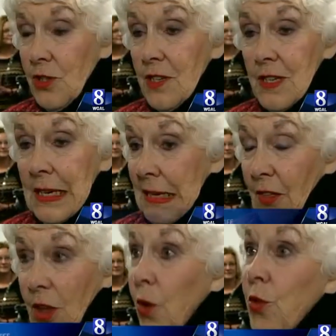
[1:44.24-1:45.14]
just
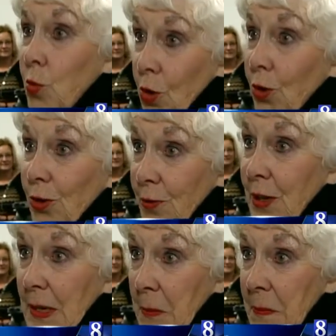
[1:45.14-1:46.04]
thought the world of
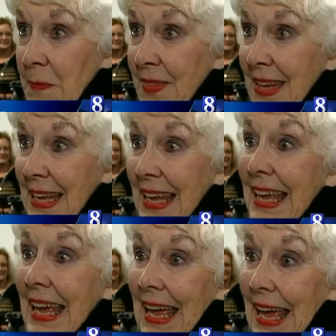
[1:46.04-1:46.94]
him.
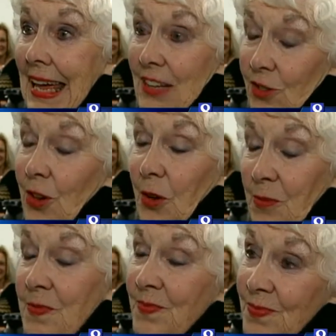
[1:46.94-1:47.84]
And so
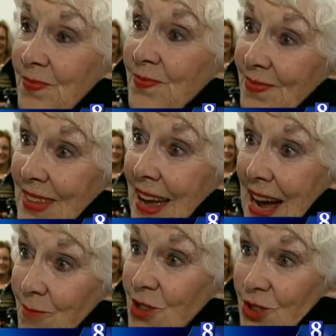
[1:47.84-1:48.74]

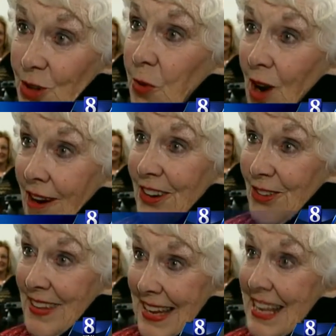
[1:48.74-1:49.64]
I'm just so honored
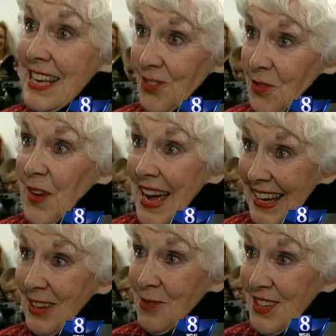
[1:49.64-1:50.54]
that he has
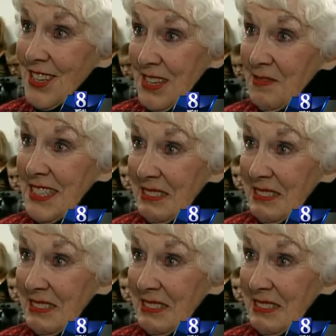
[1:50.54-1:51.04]
finally received it.